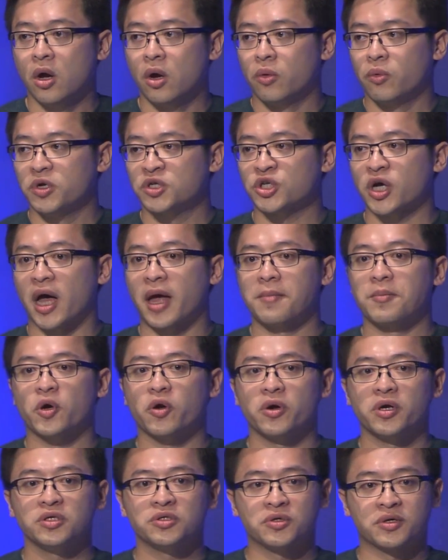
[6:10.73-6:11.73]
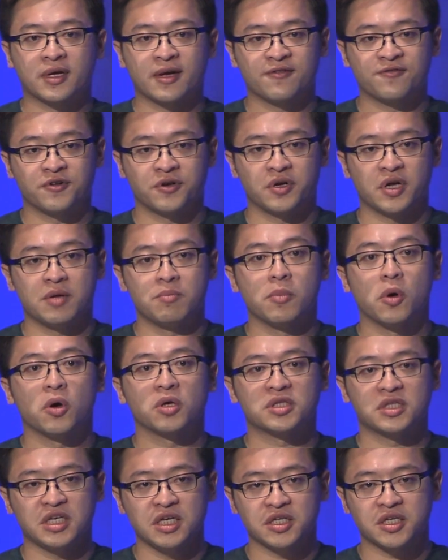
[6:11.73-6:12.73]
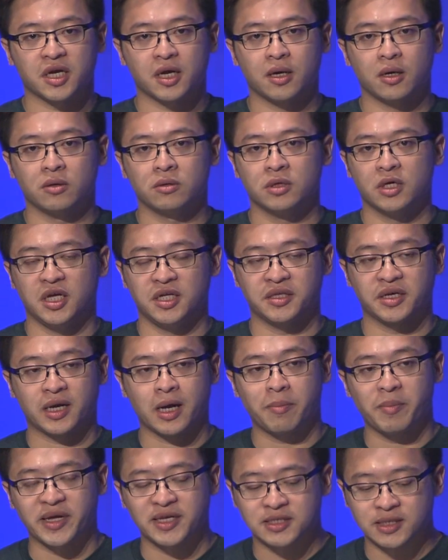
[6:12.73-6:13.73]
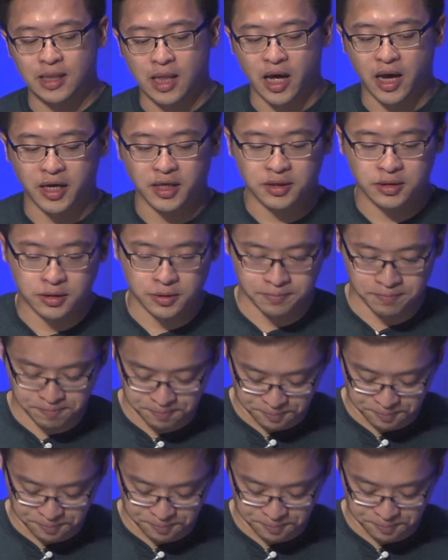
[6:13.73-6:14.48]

which I'm going to cover in more detail in the coming slides.